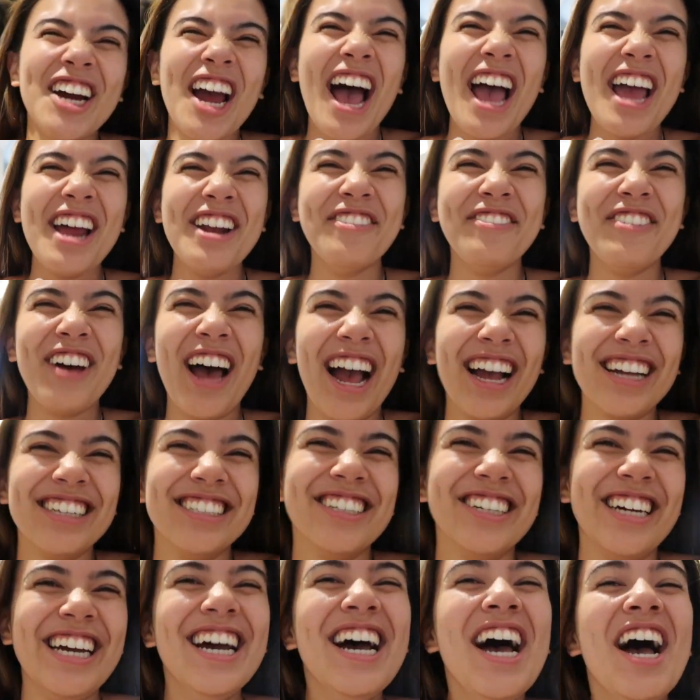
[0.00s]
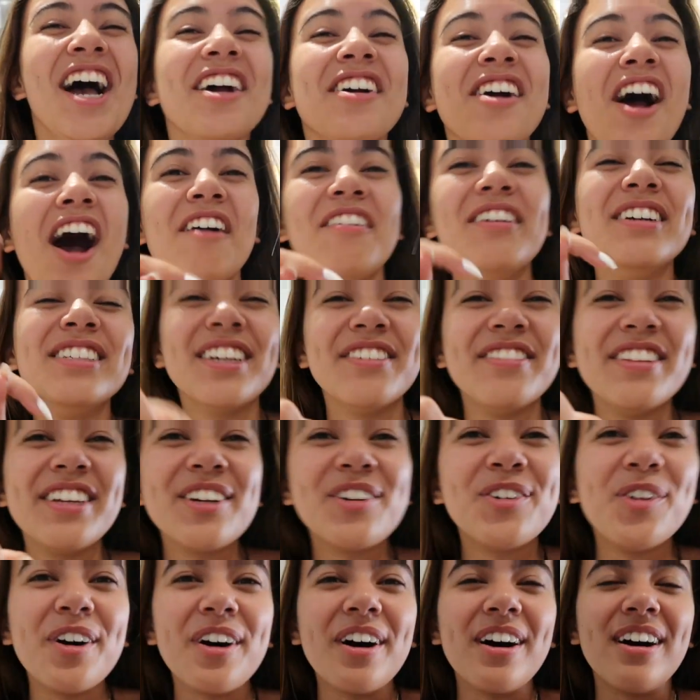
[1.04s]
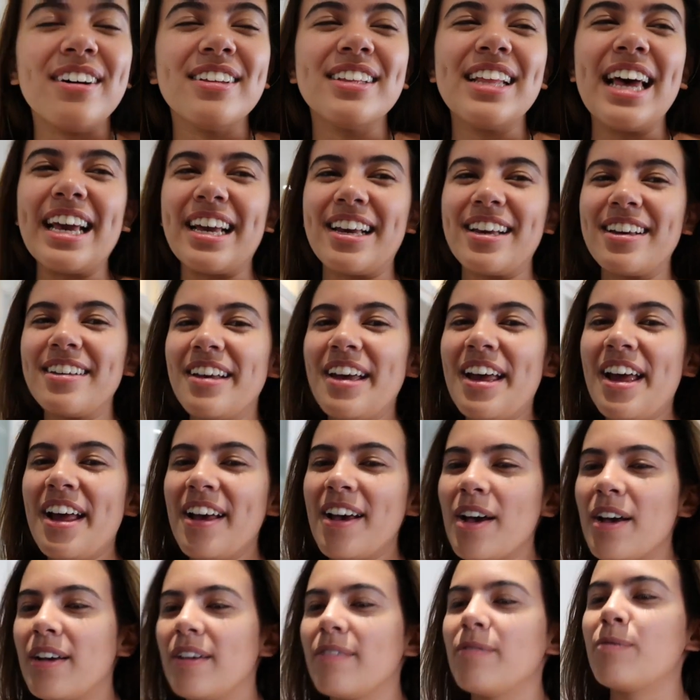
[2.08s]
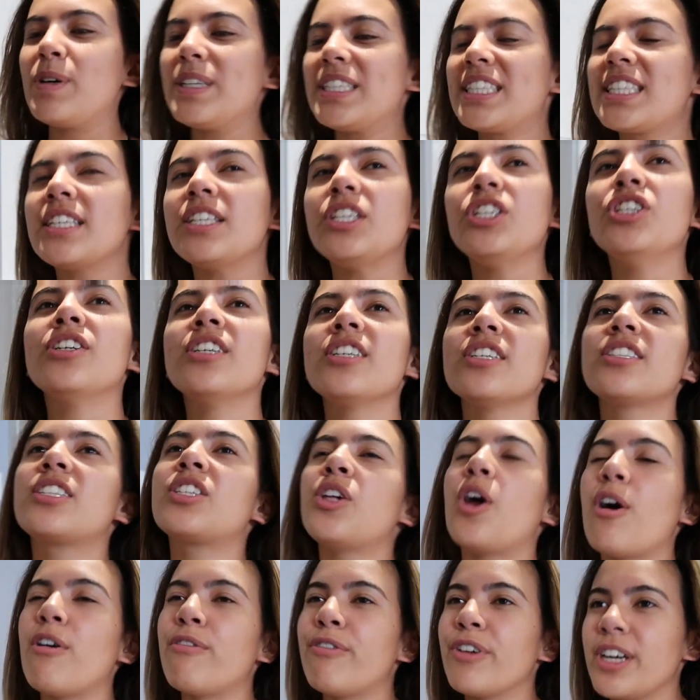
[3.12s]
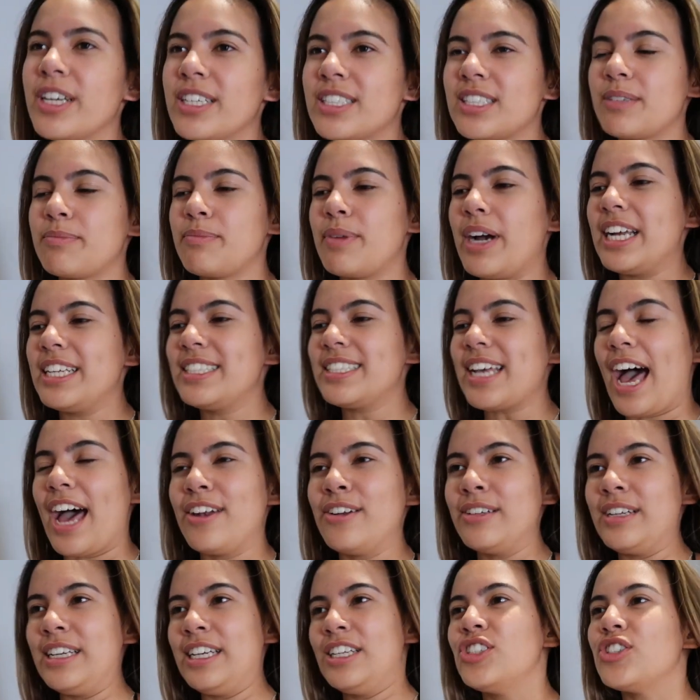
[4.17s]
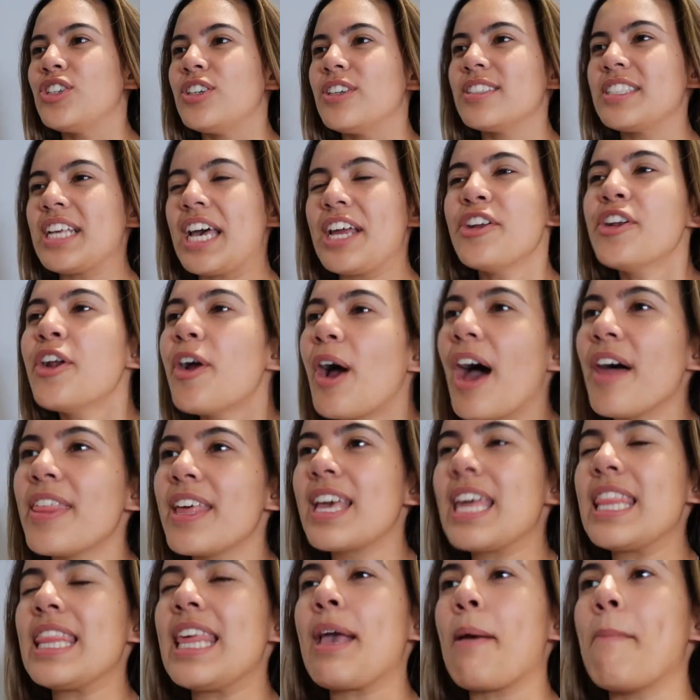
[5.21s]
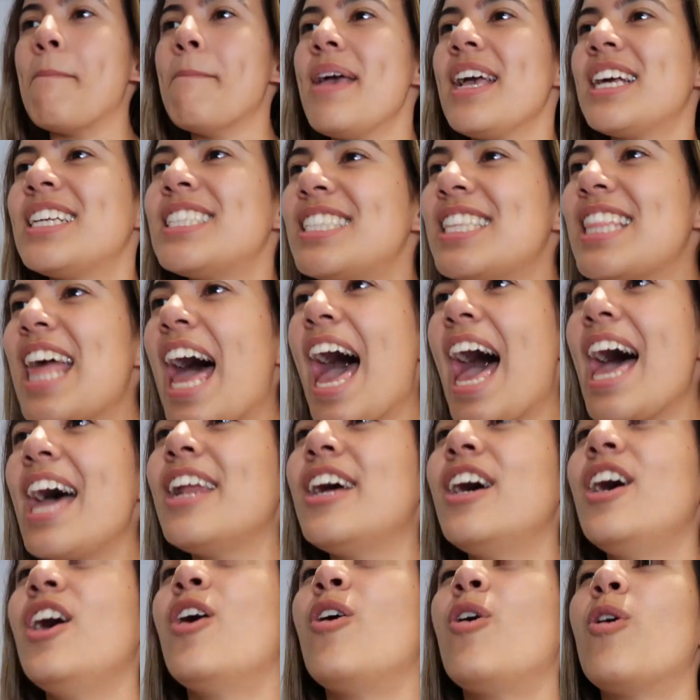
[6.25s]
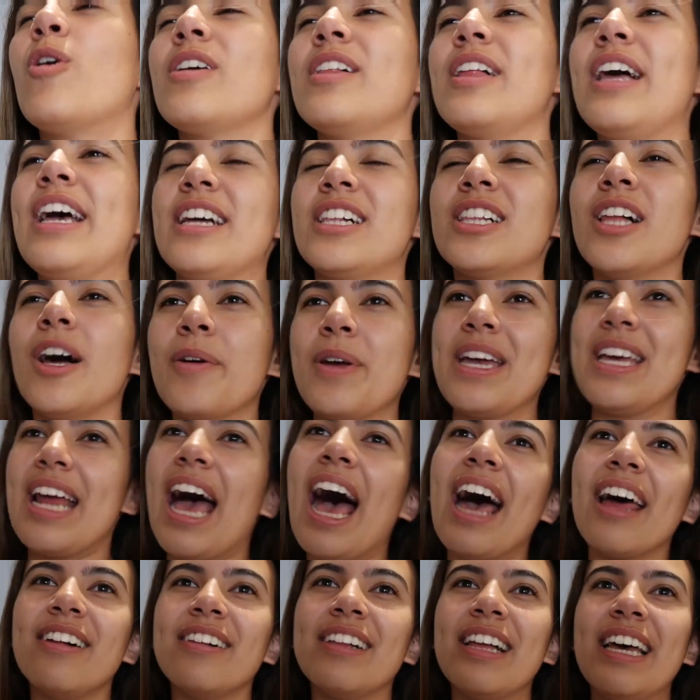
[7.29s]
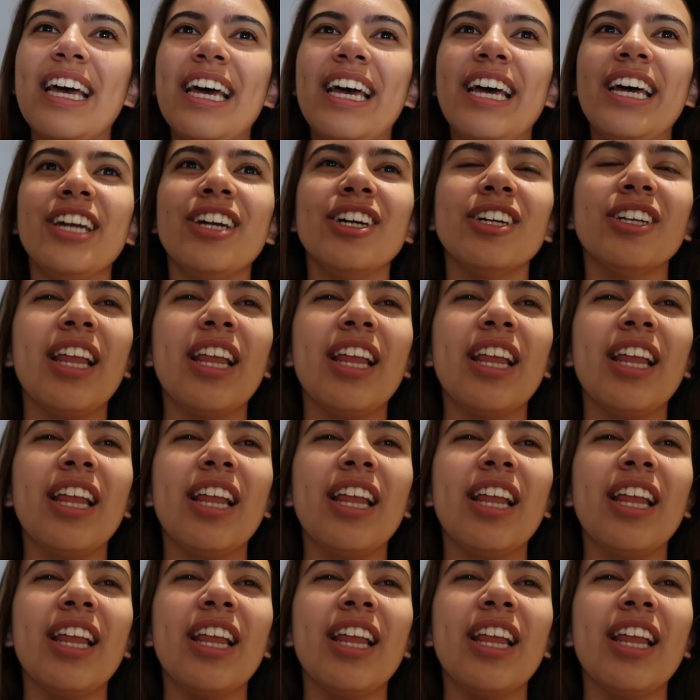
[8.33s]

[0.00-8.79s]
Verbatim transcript: grind factory. Comment something cool. Like what's yours? Clovers and mine's Adelaide Angels. I don't know how they can like mix that, or like Chloe and Adeline,